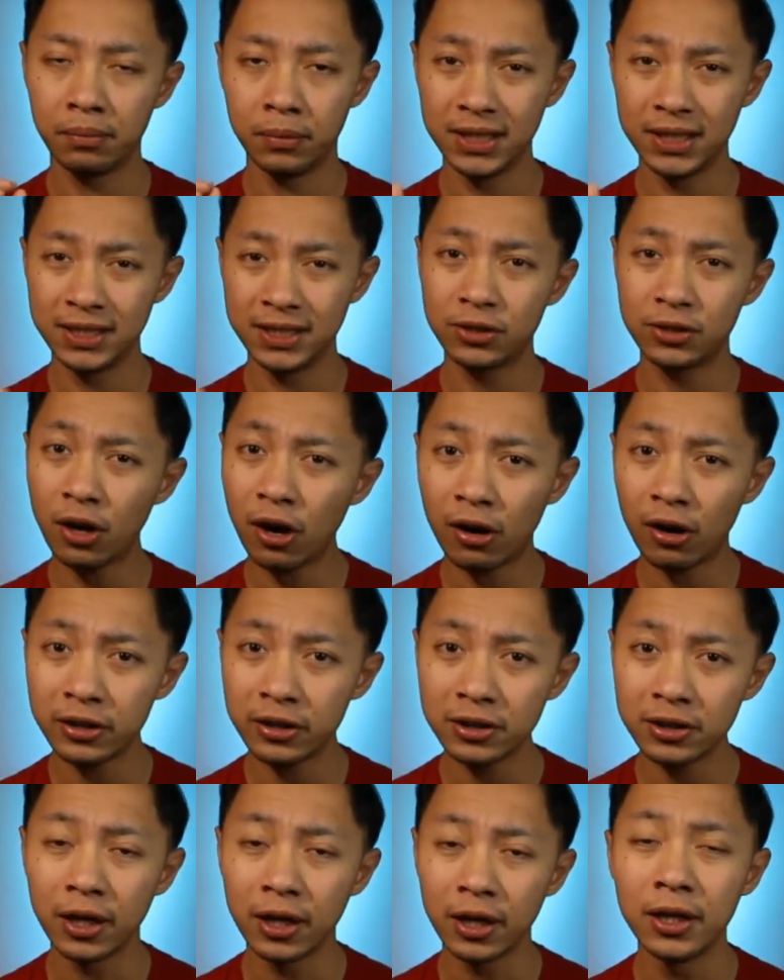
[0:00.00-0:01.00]

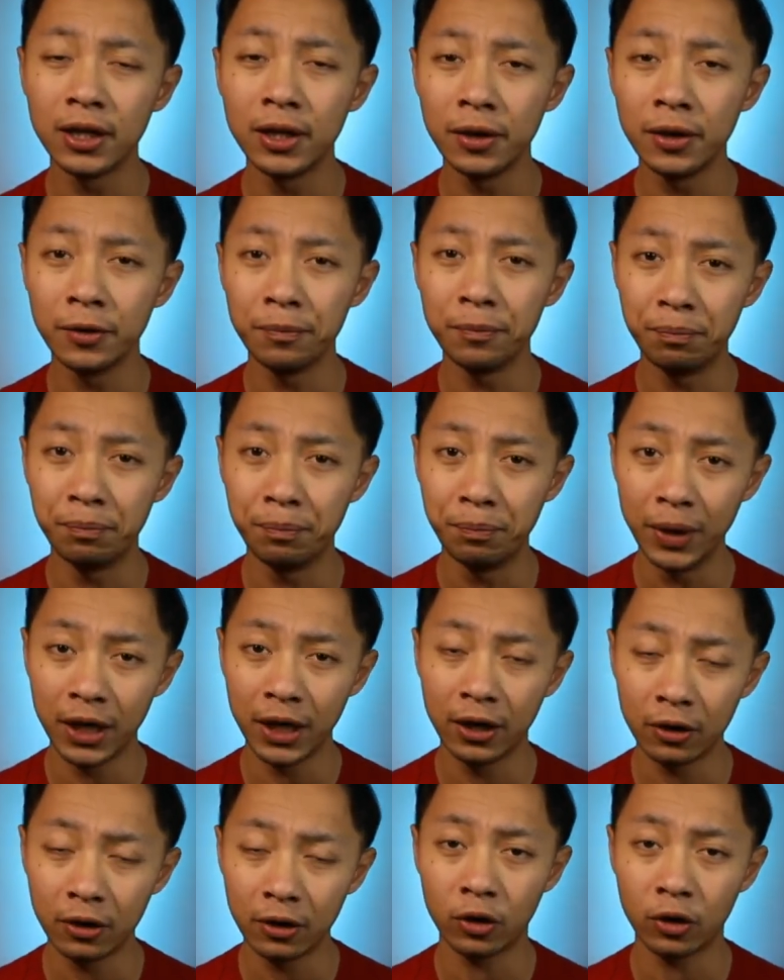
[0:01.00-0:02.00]
stars, the
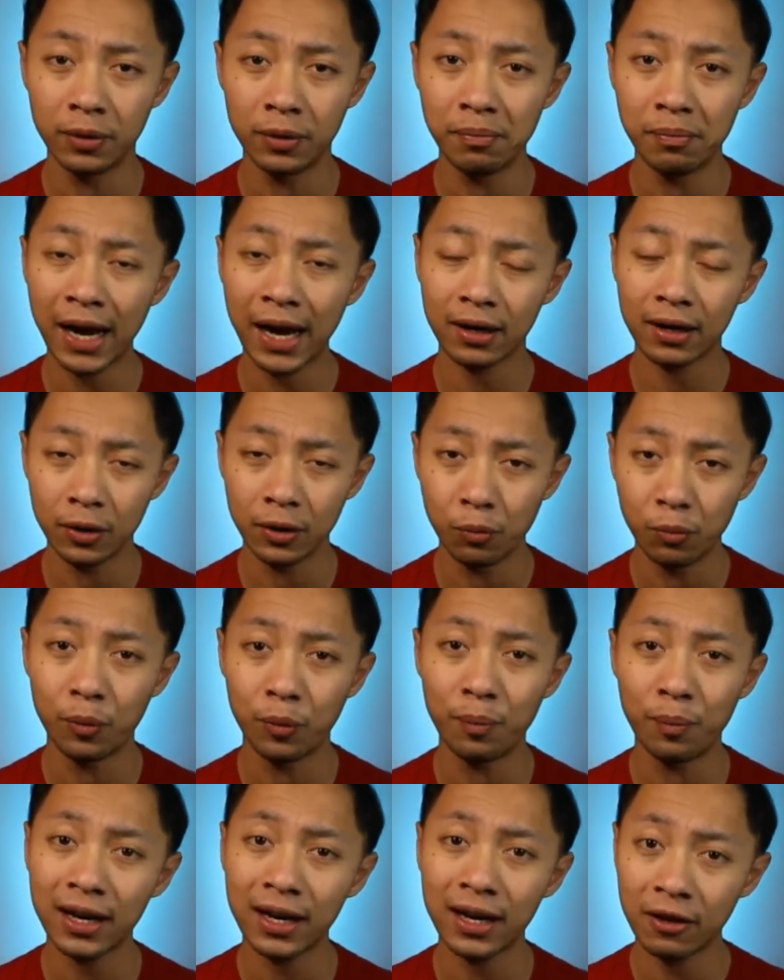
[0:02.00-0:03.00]
bigger or the more
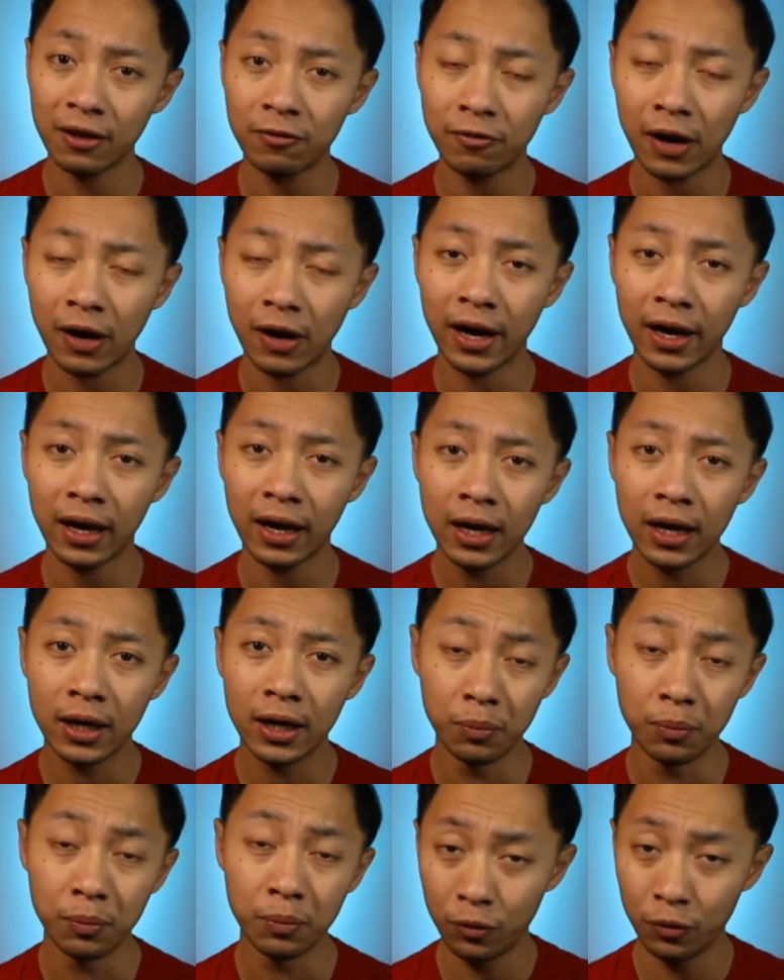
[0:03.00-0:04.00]
magnify
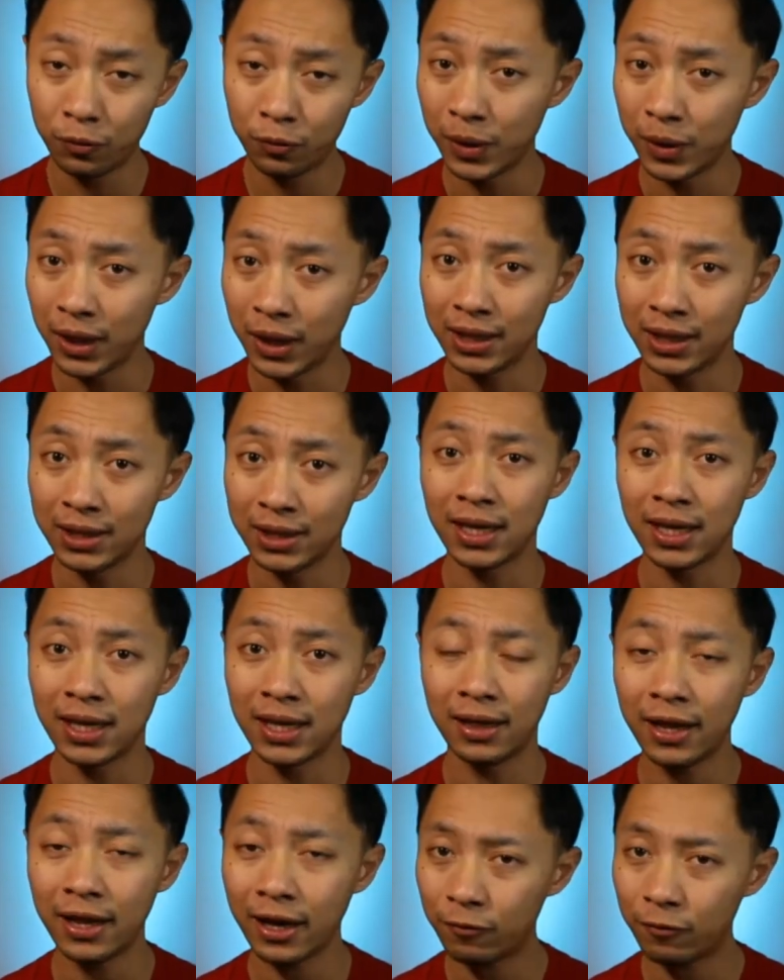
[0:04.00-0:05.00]
the movement is,
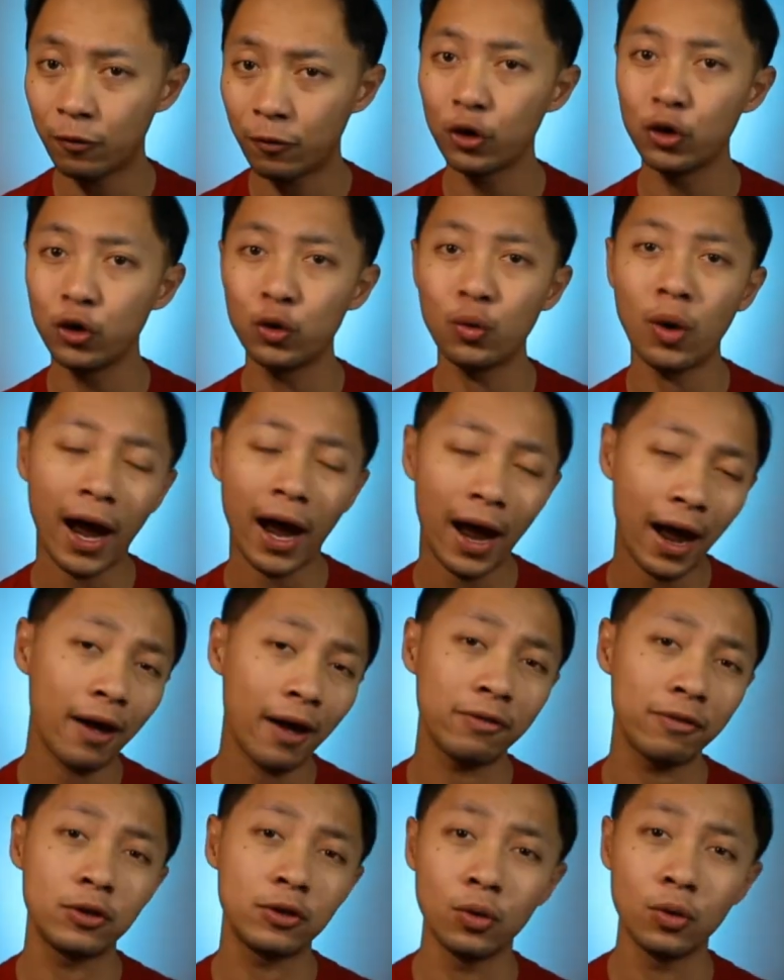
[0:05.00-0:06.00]
and therefore you
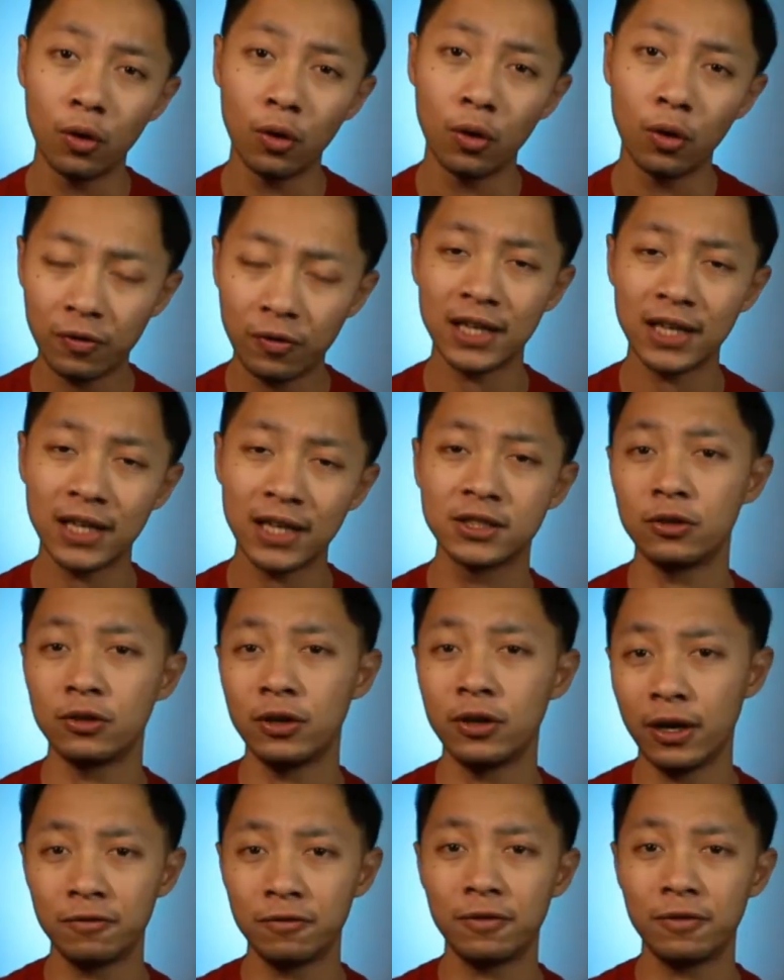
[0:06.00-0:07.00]
have to go faster
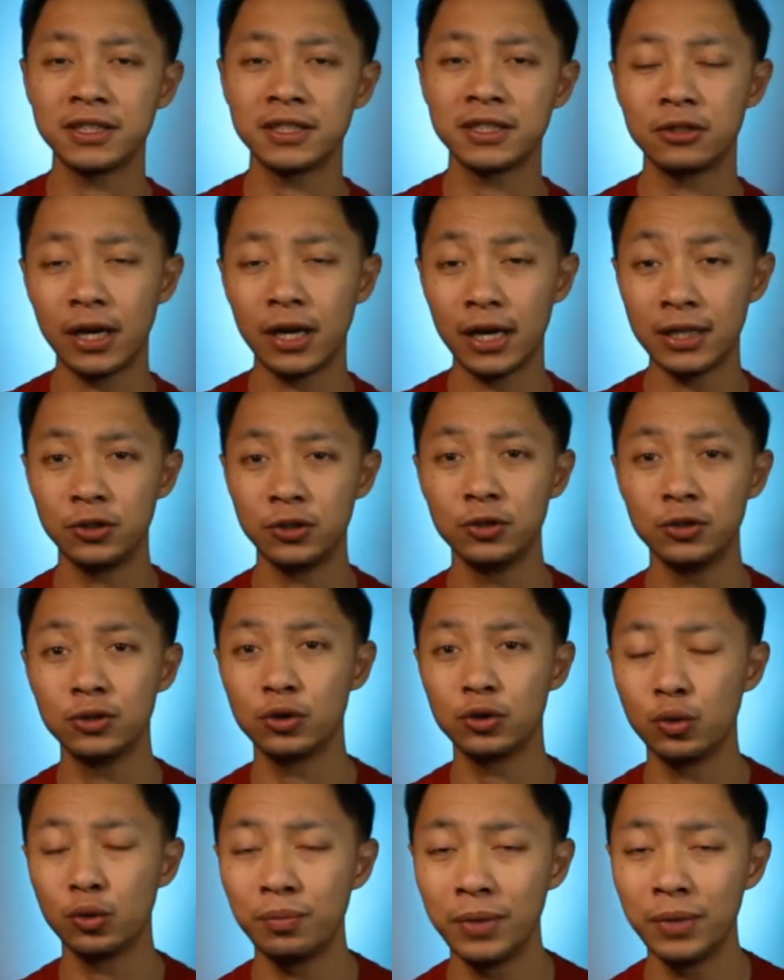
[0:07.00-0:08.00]
and faster as you
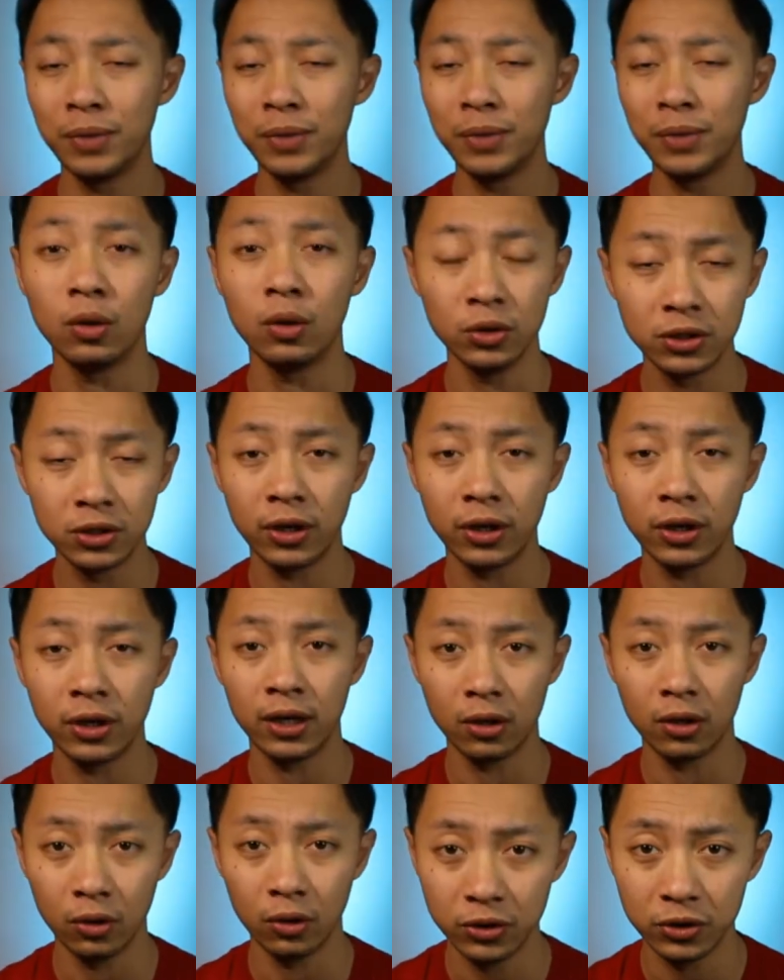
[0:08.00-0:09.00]
zoom in closer and
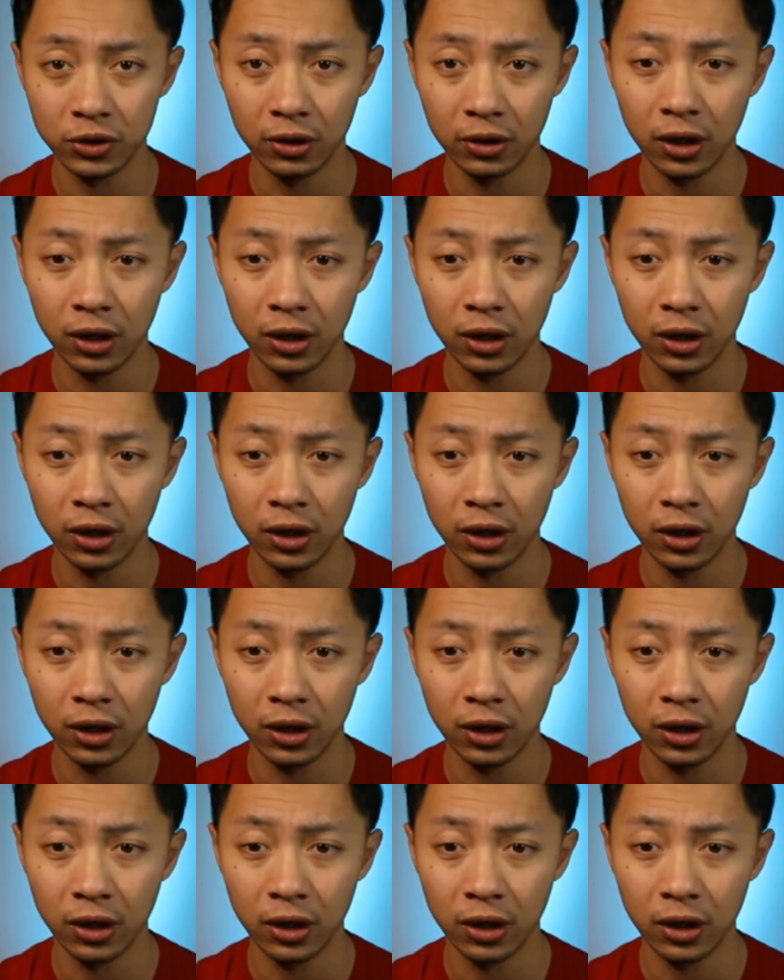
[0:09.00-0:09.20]
closer.